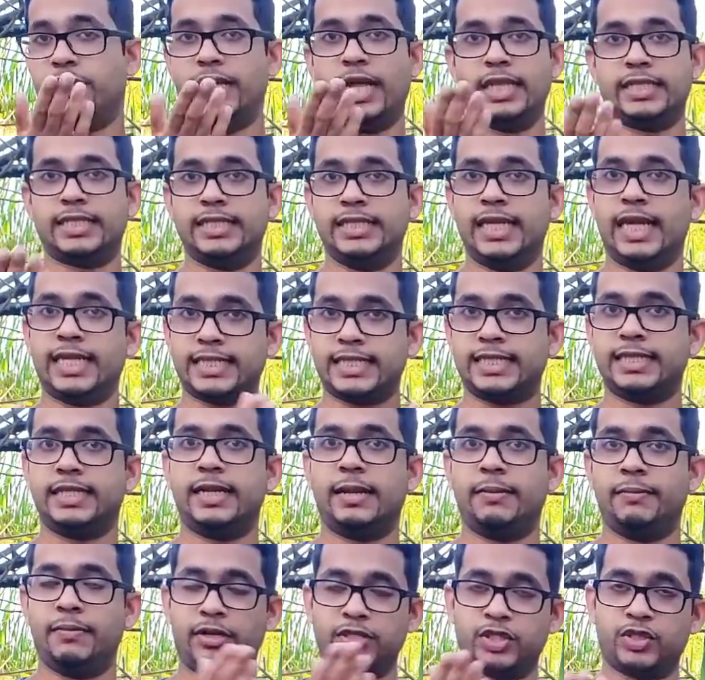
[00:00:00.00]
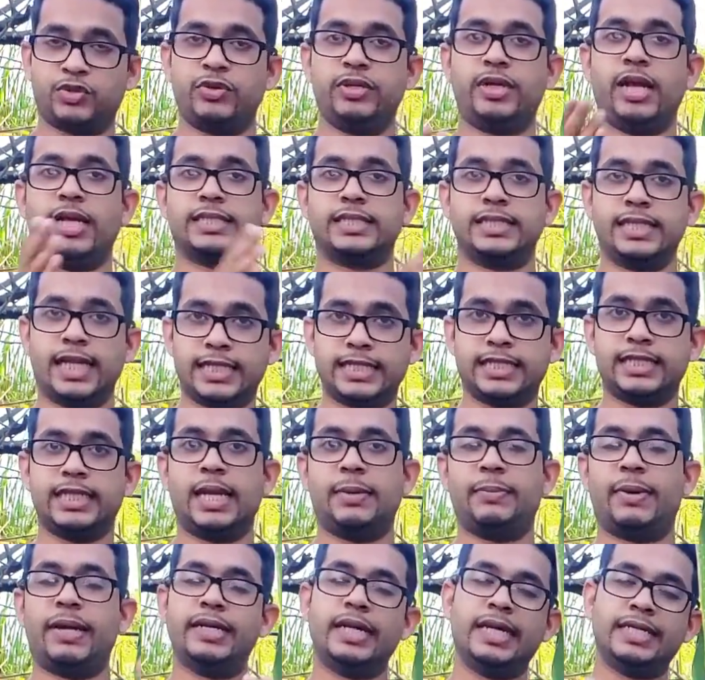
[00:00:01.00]
that's next to them, a tree that's next to
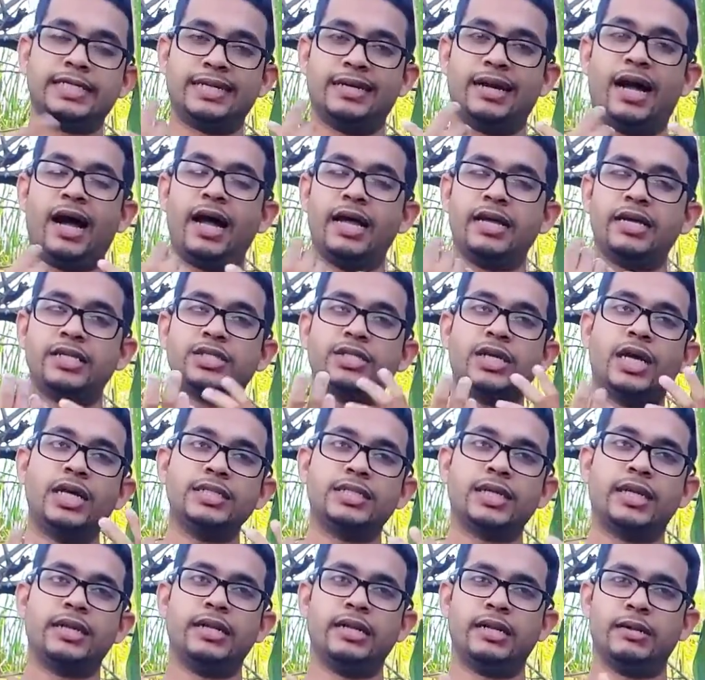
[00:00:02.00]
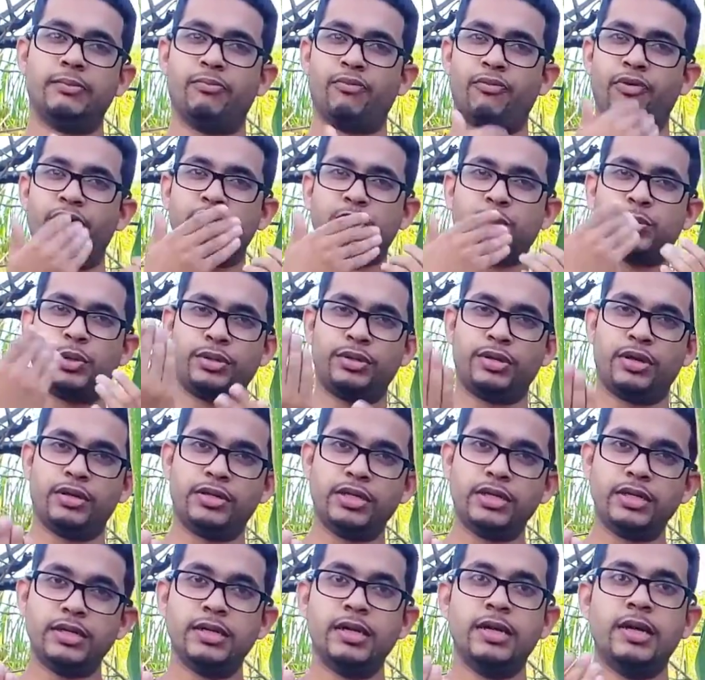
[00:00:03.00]
them, and there's a higher chance that they'll brace one
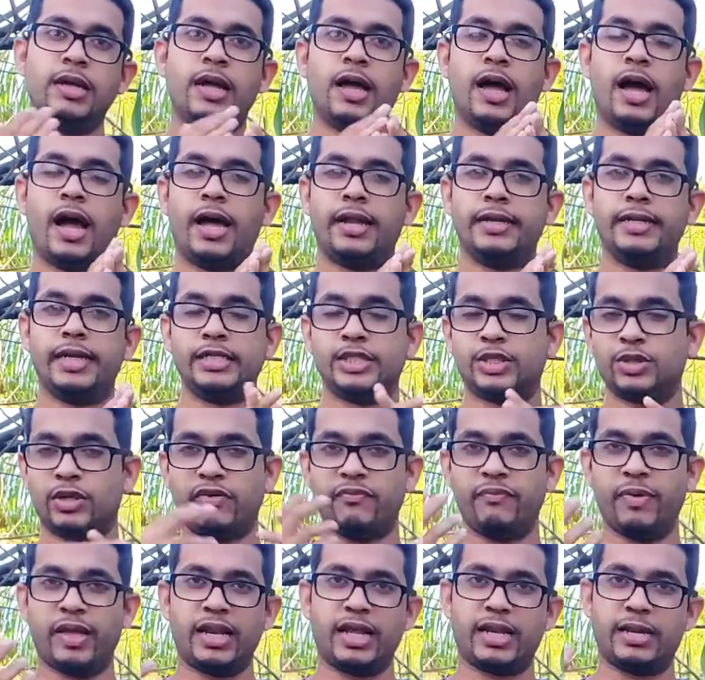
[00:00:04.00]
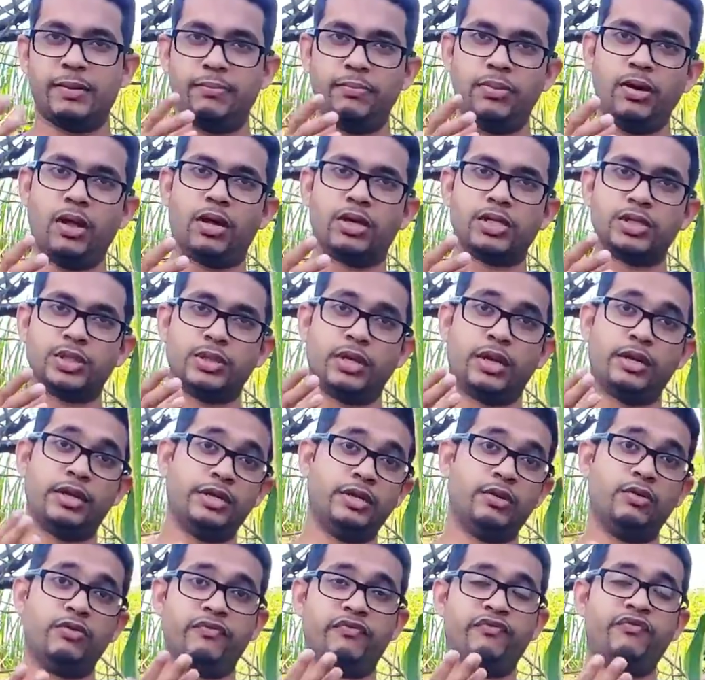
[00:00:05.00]
another and then sort of make like a block so that they
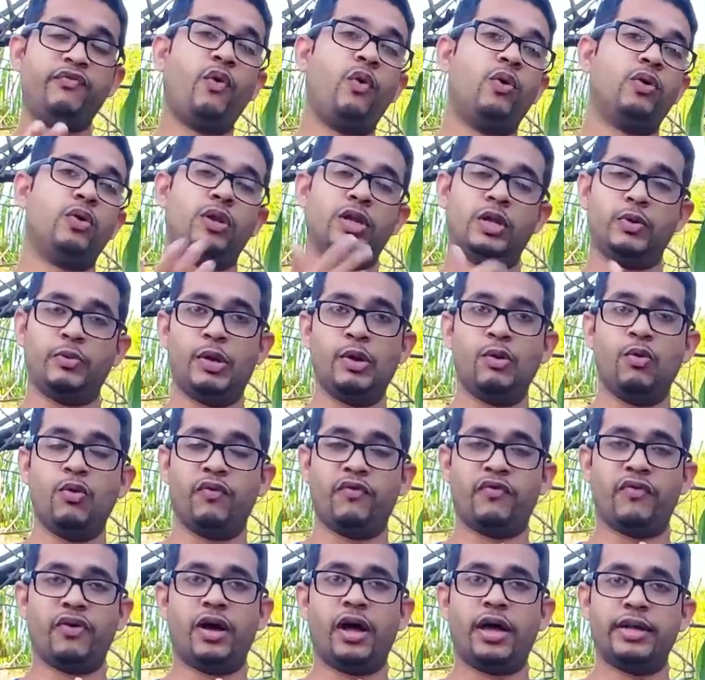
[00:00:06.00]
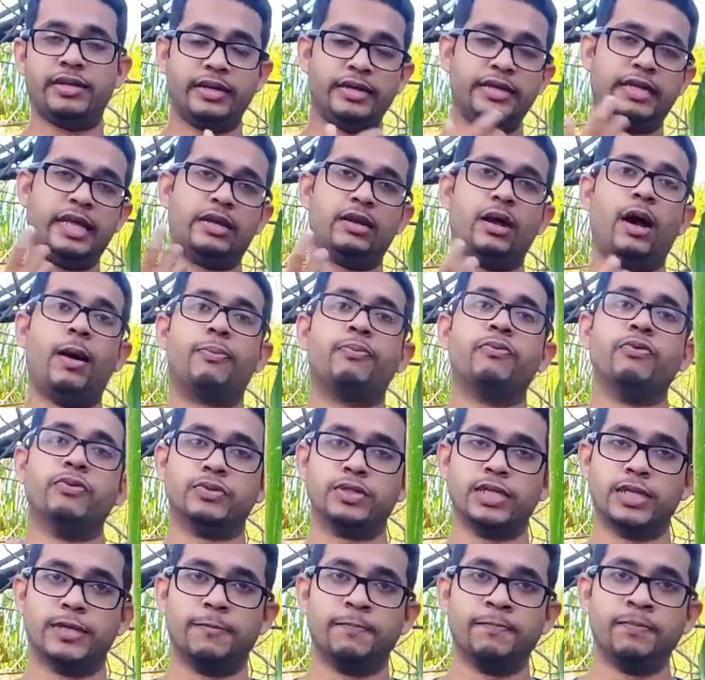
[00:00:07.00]
don't fall all the way over and then get
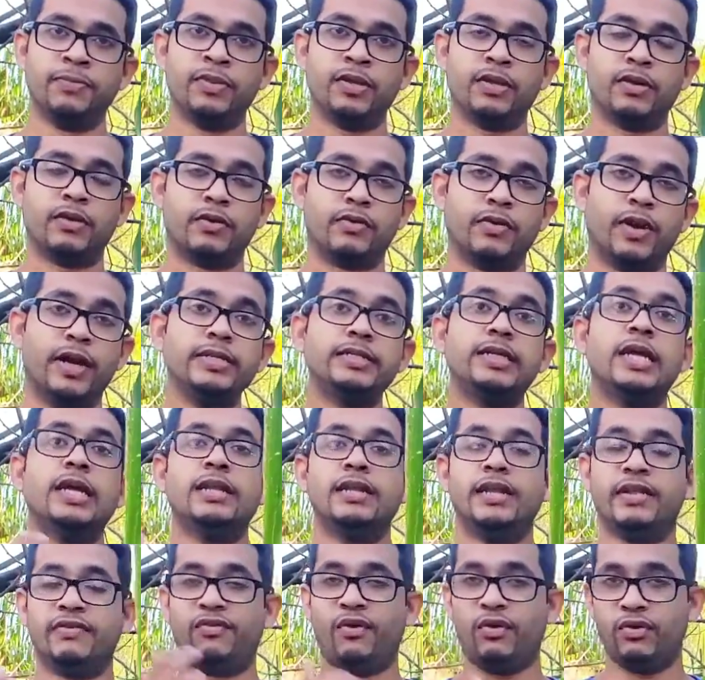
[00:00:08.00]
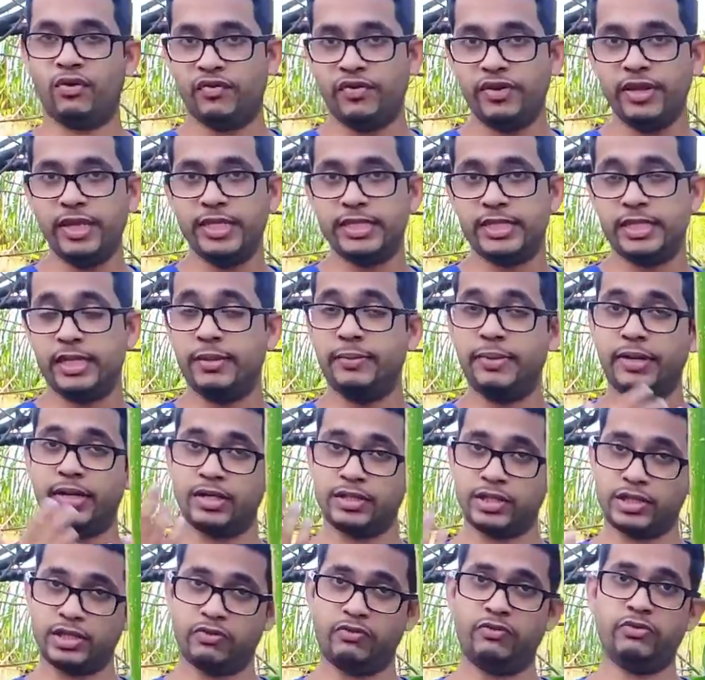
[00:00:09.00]
uprooted. All right, they fall over easily
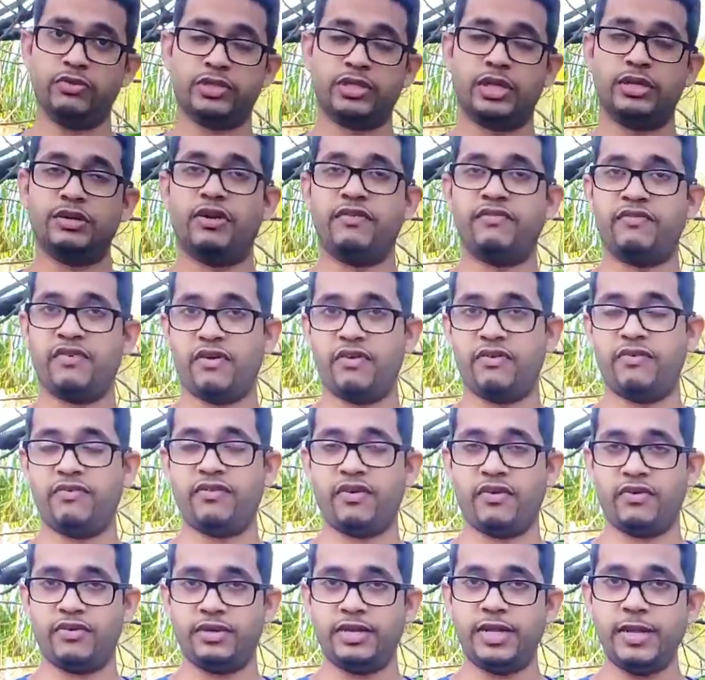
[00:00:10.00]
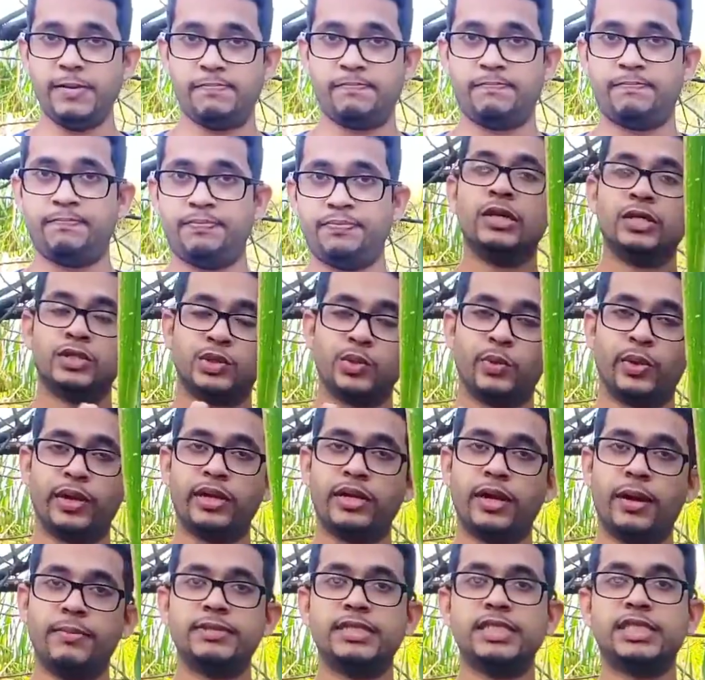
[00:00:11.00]
because their roots are not very deep. So when it
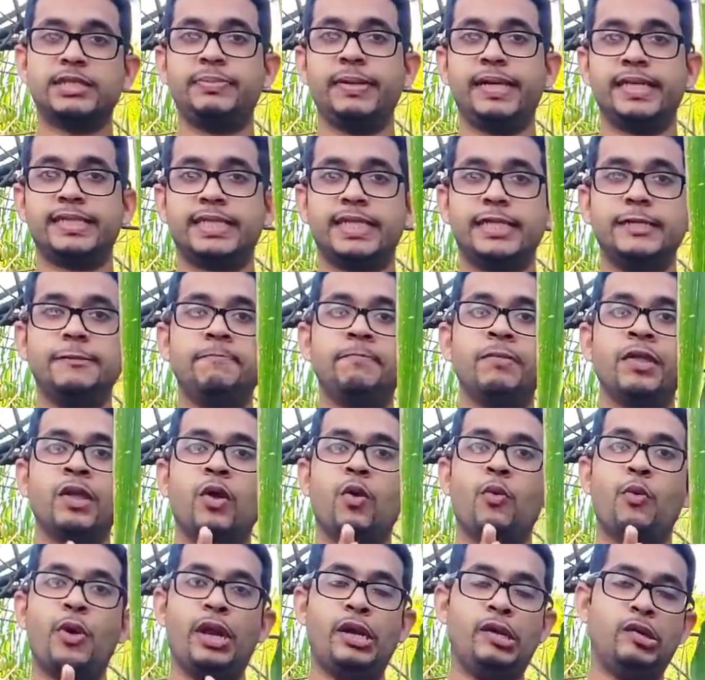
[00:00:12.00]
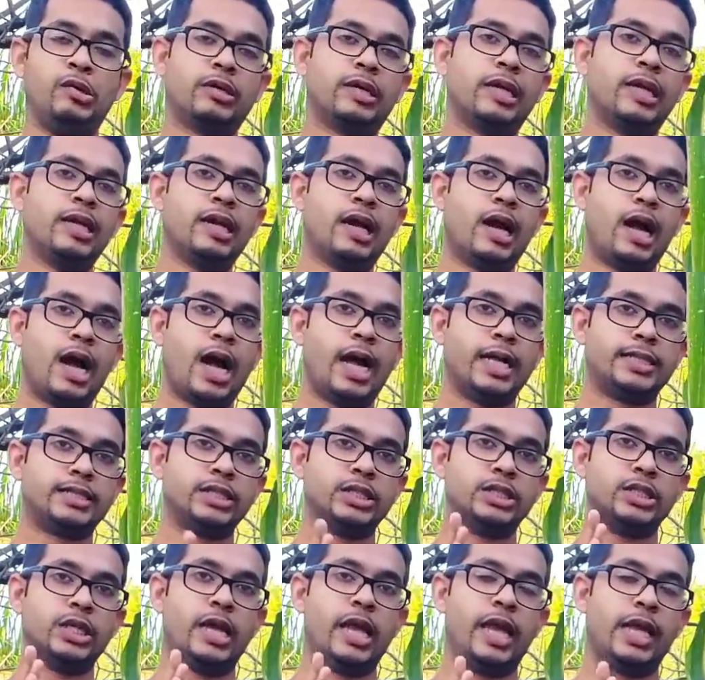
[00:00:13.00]
comes to spacing, we're looking at
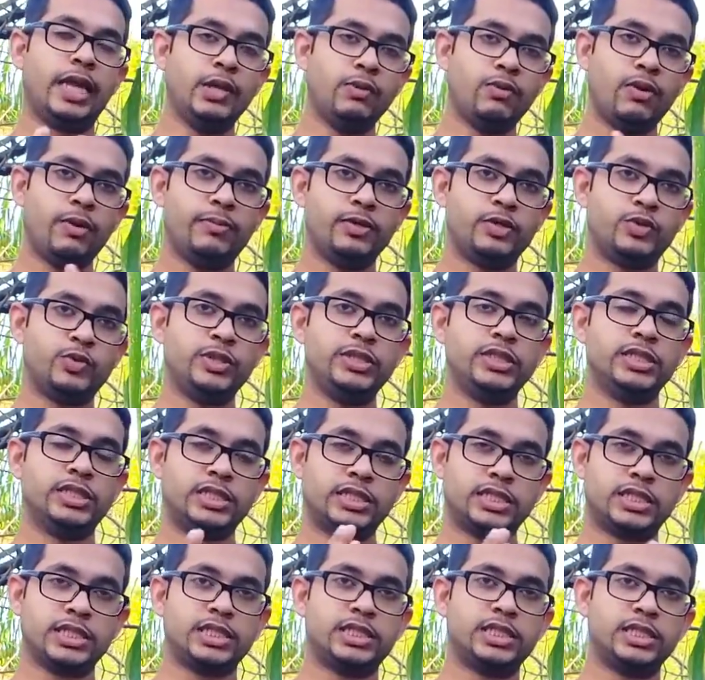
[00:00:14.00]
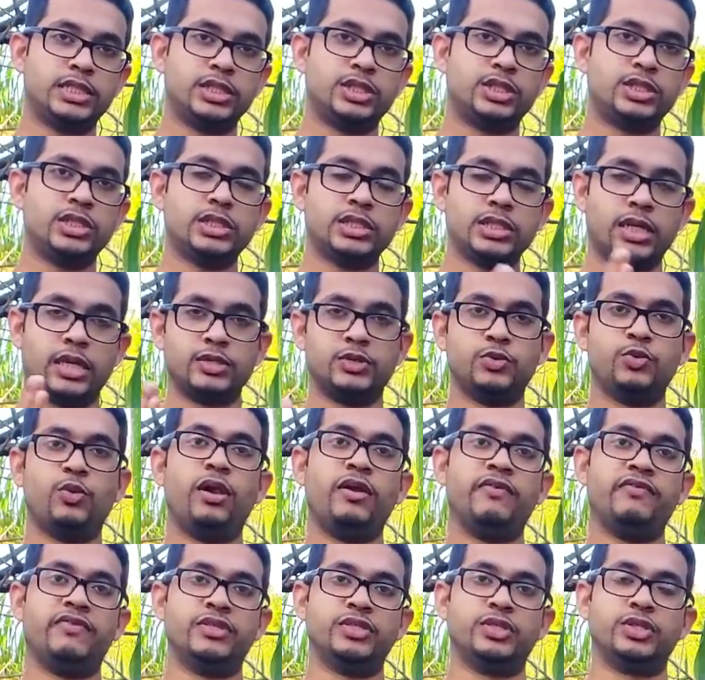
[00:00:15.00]
anywhere between 6 inches and
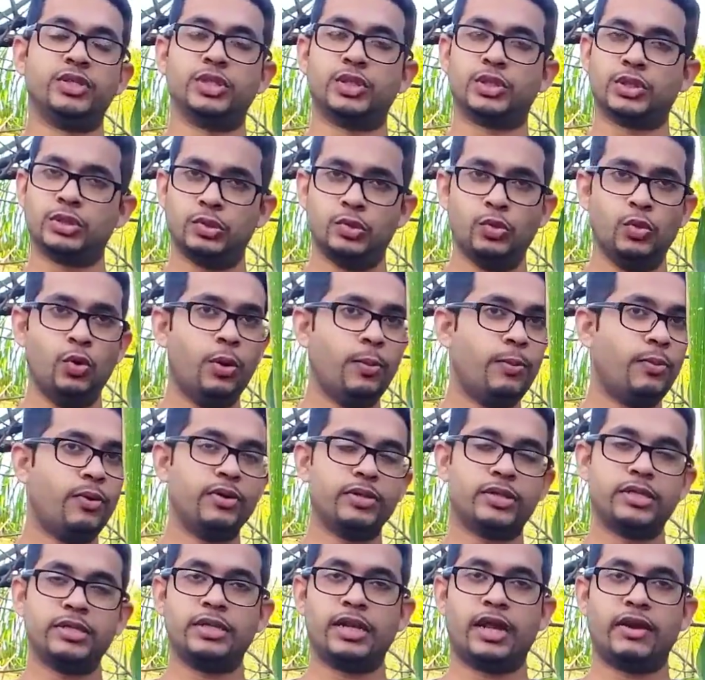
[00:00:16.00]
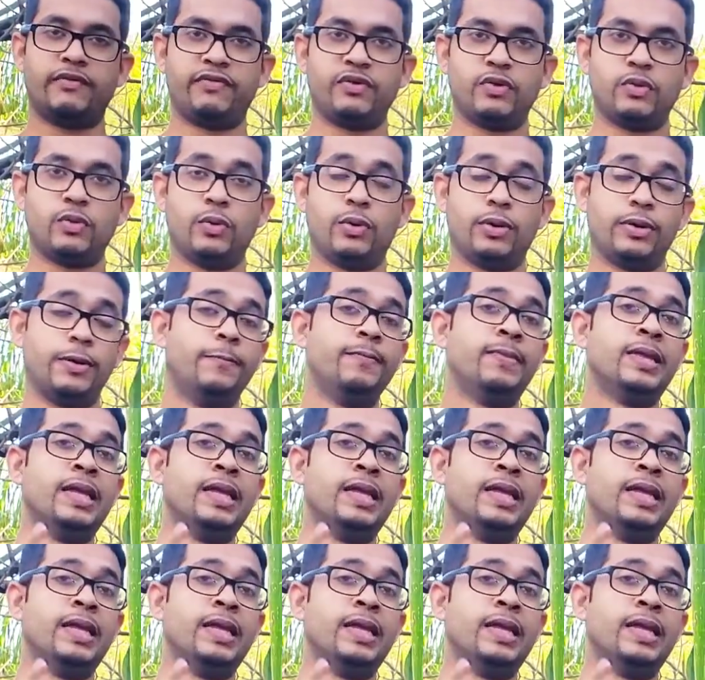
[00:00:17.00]
12 inches, no more than that for corn.